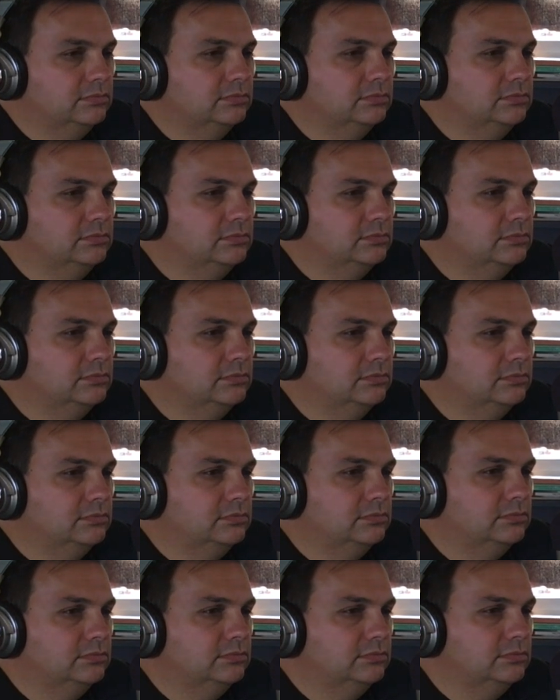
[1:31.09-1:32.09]

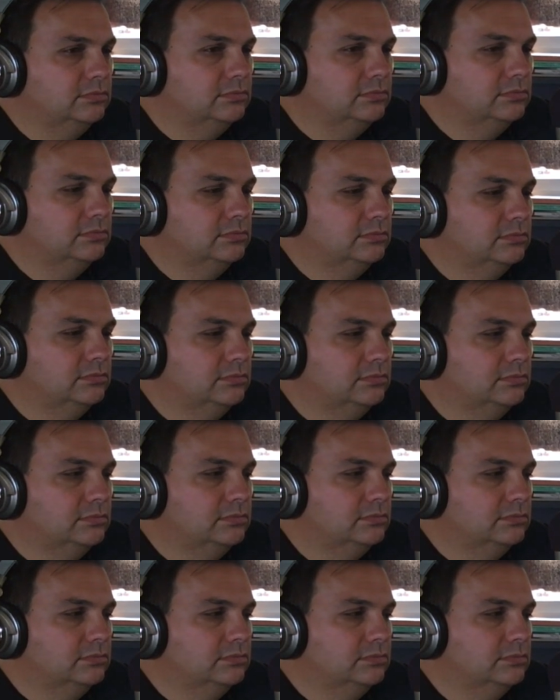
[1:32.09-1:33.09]

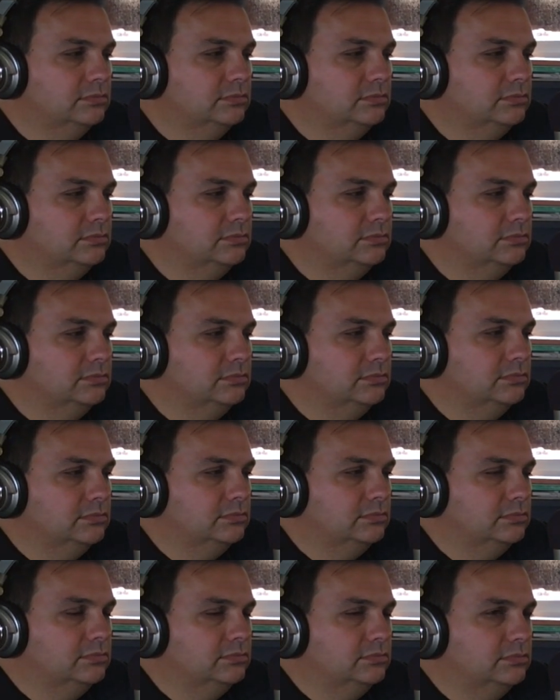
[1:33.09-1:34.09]

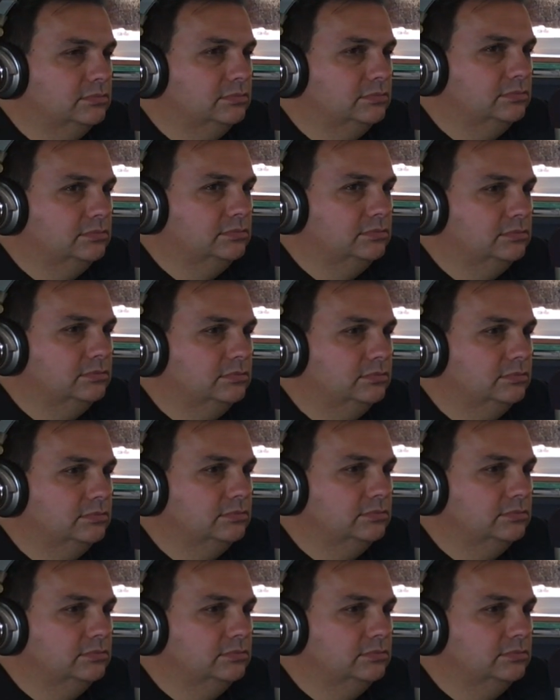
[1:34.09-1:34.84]
(not speaking)